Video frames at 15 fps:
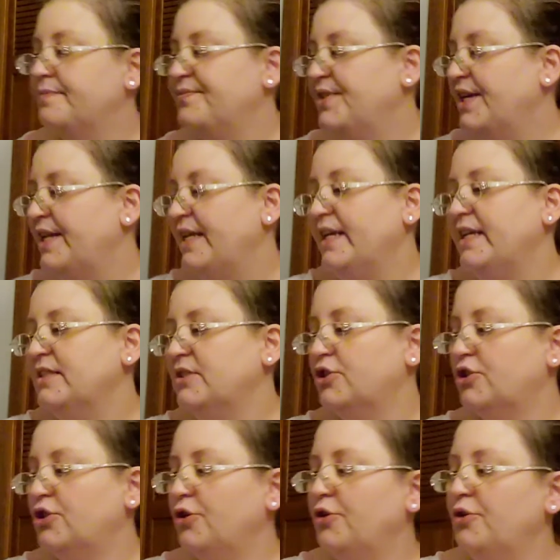Yeah, and I guess I'll
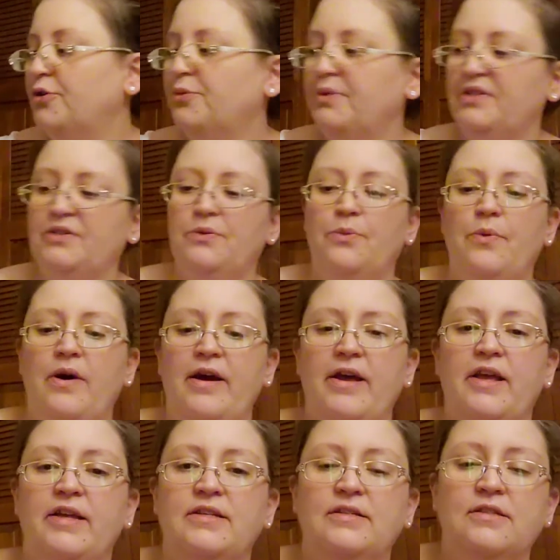show you the reason
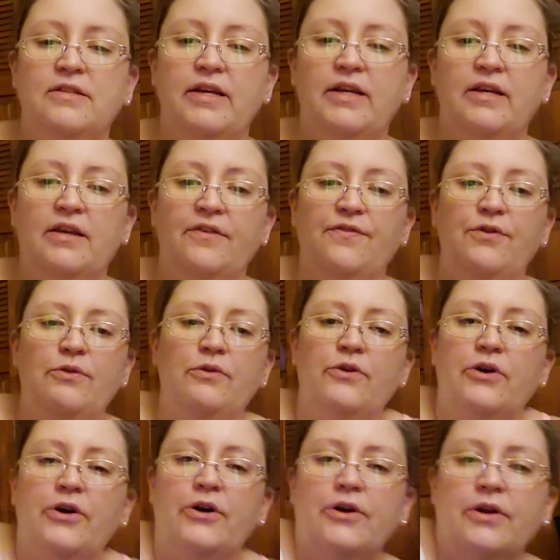why is, like, if you
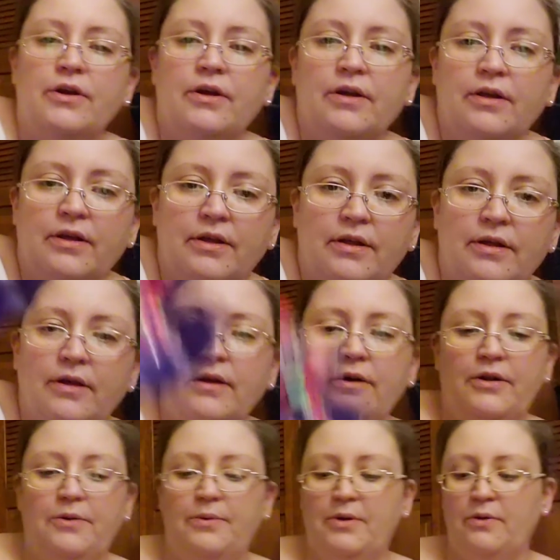look,
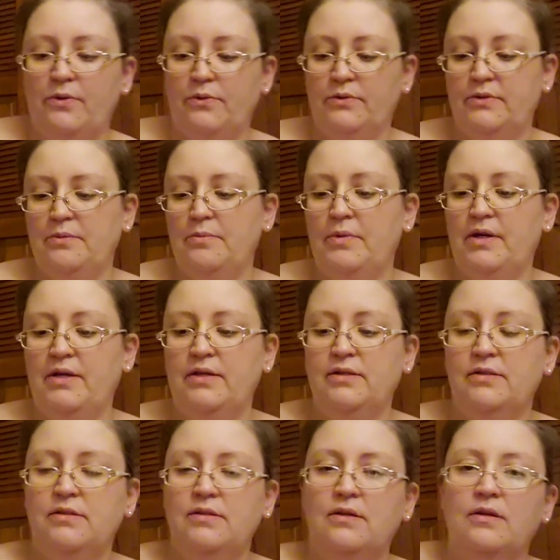I don't want to hold him by
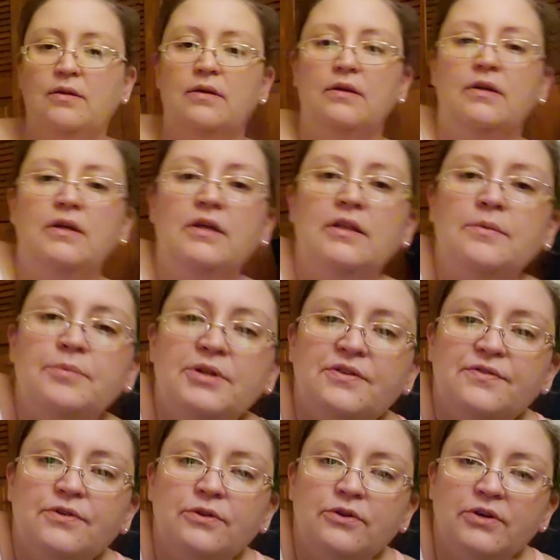his, but
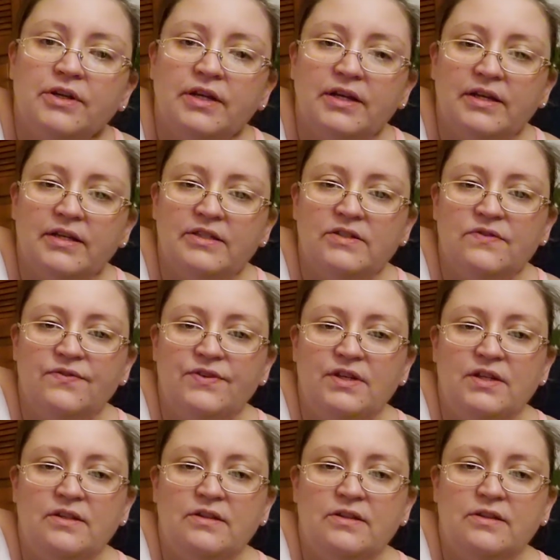if you look at his
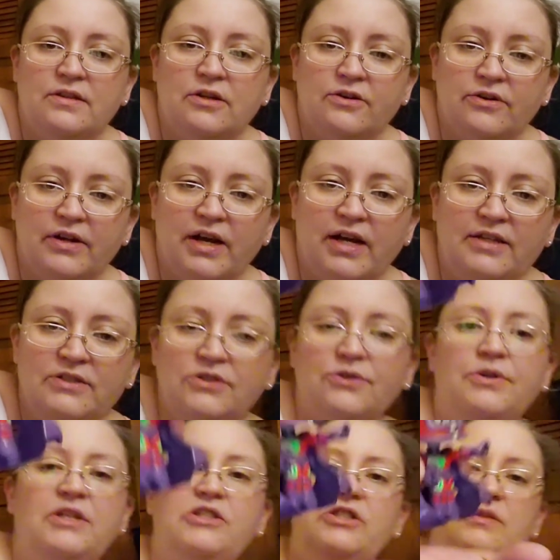feet, they're not, so
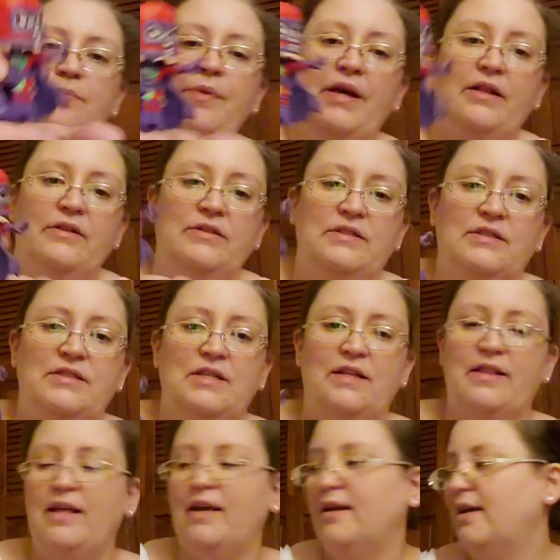he just balances
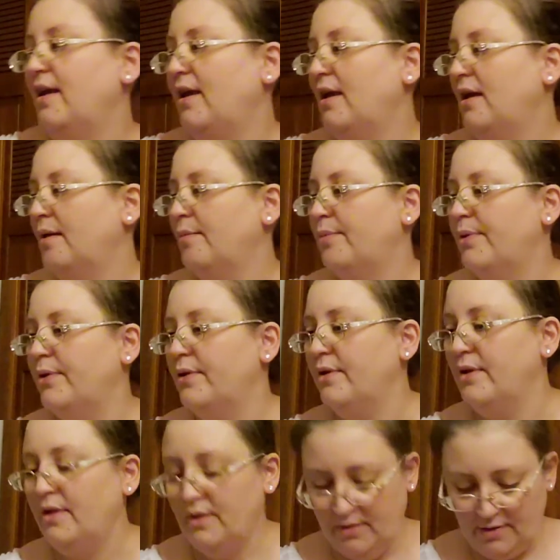on that cape.
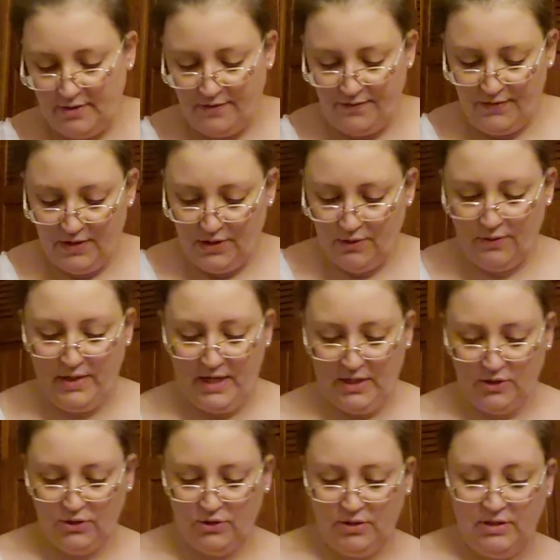The feet don't
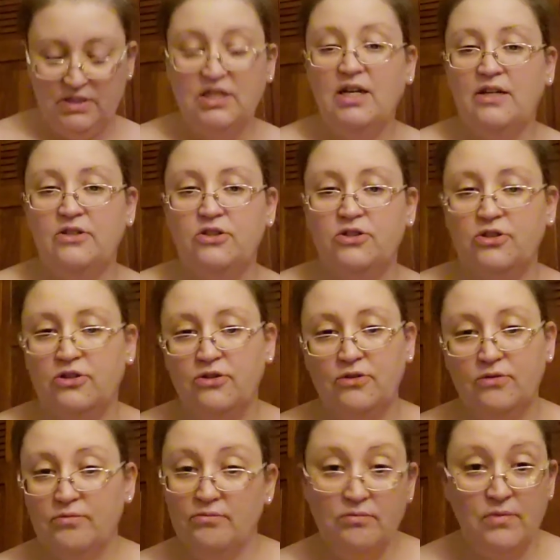actually touch
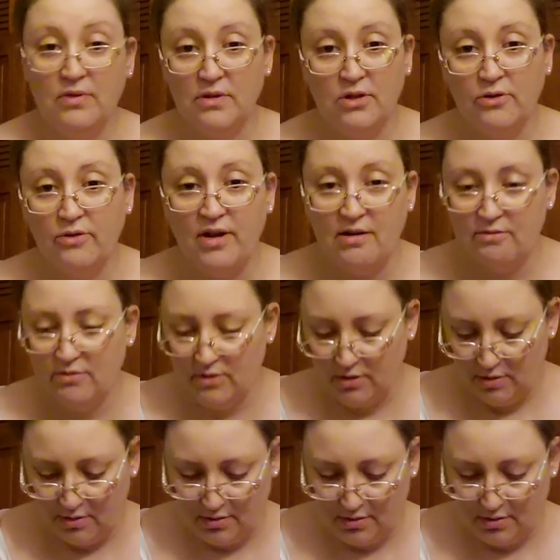the ground.